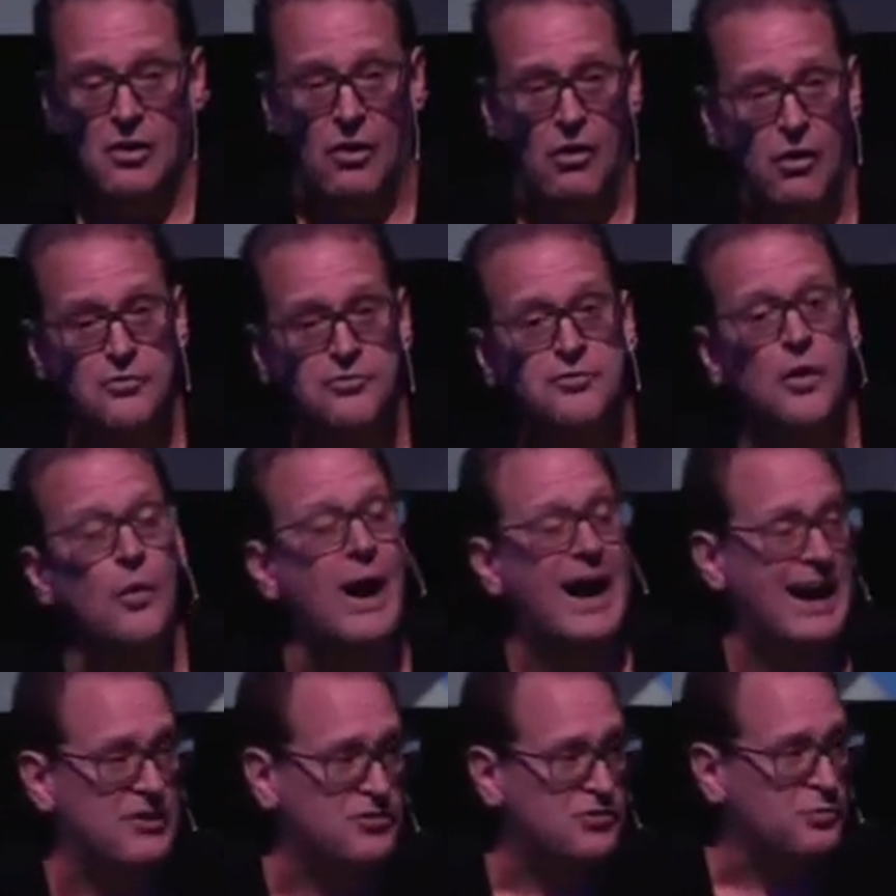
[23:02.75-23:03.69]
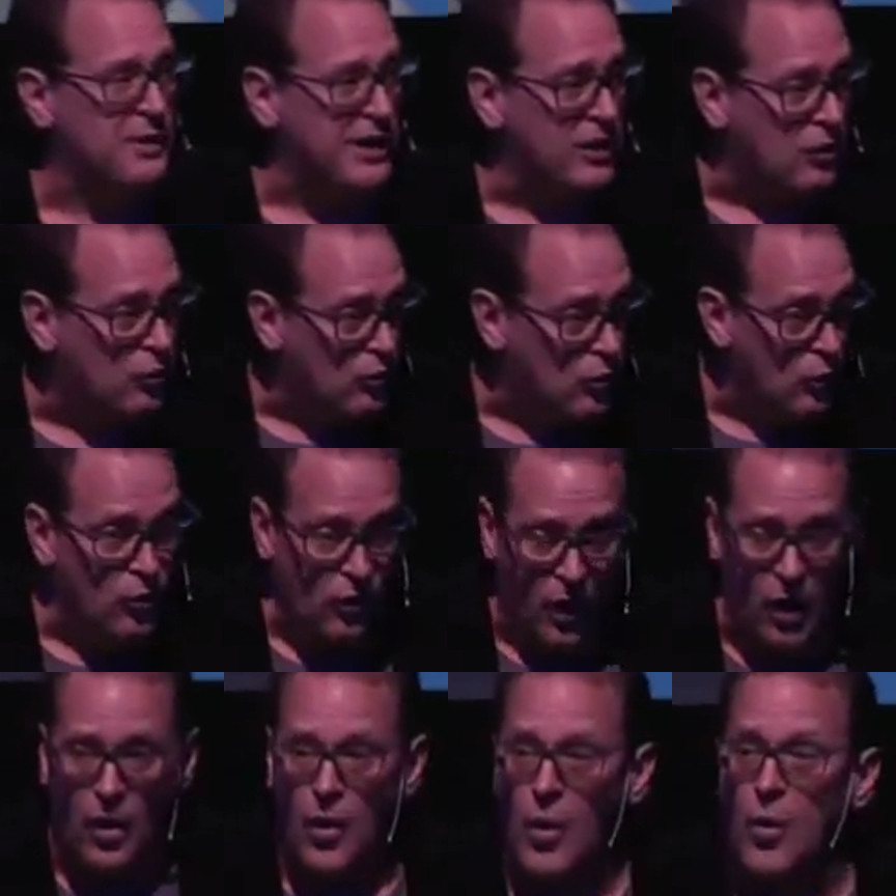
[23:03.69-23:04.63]
also as we
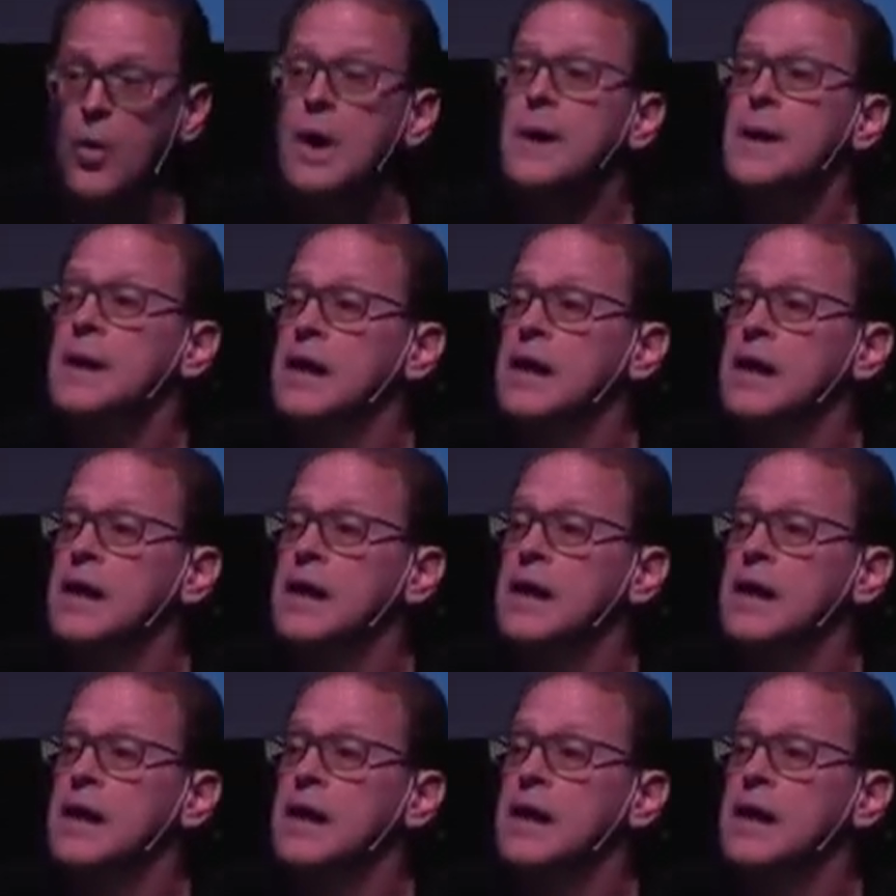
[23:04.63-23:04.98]
grow,